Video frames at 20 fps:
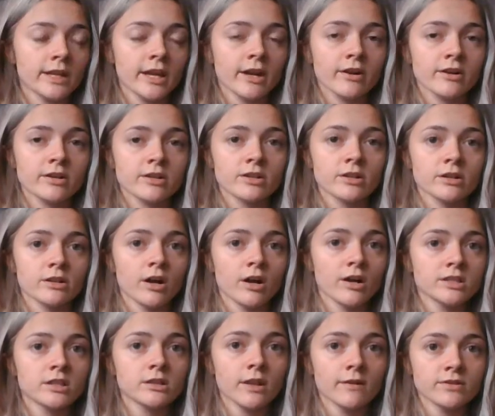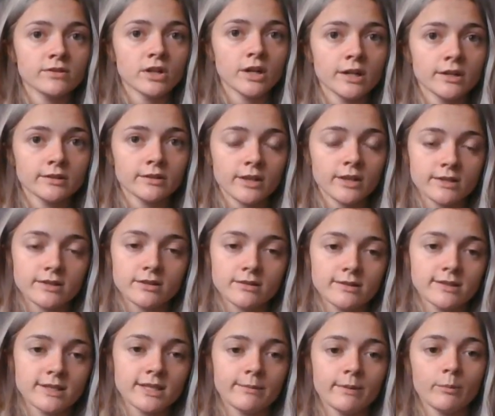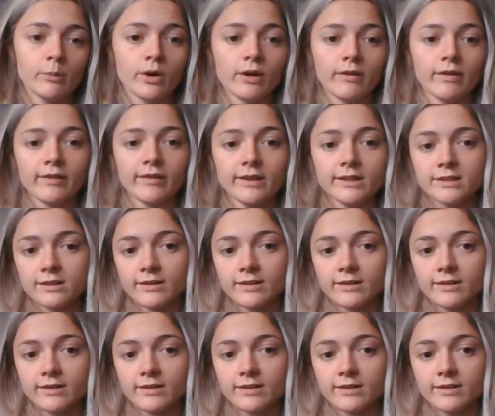character also loves art, that student's going to be more likely